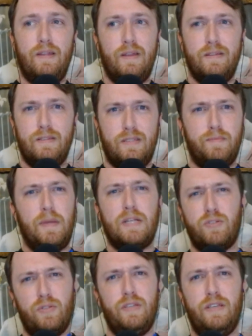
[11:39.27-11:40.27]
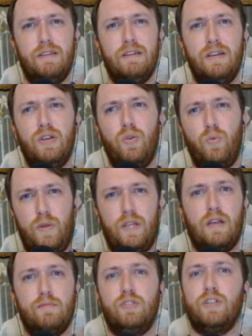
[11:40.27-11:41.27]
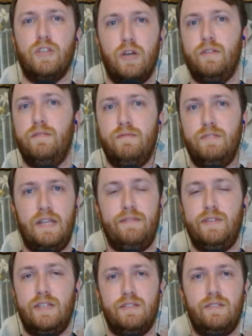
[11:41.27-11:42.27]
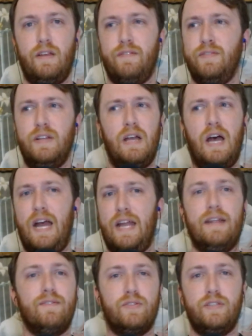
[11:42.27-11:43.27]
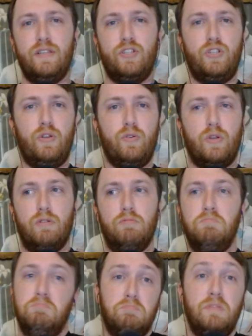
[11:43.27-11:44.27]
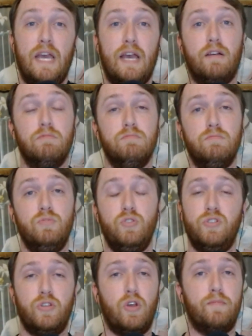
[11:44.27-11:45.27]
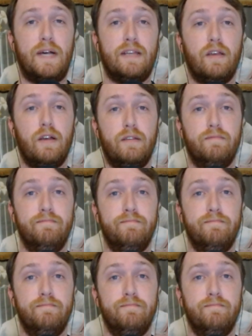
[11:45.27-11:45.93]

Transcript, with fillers: especially when it comes to gun safety and stuff, I never see a show go, yeah, you should go buy a gun.